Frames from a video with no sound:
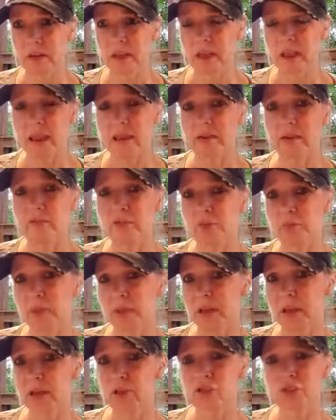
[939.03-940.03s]
head of your
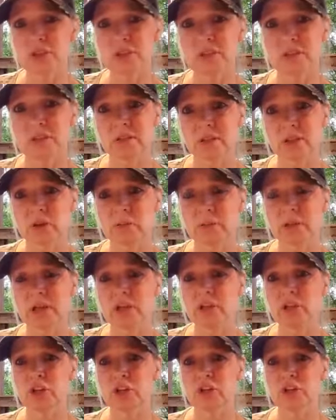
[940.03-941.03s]
bed just a little
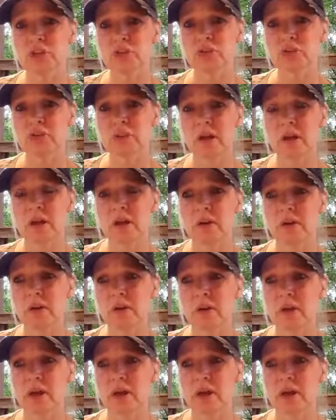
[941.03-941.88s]
bit. You can do that.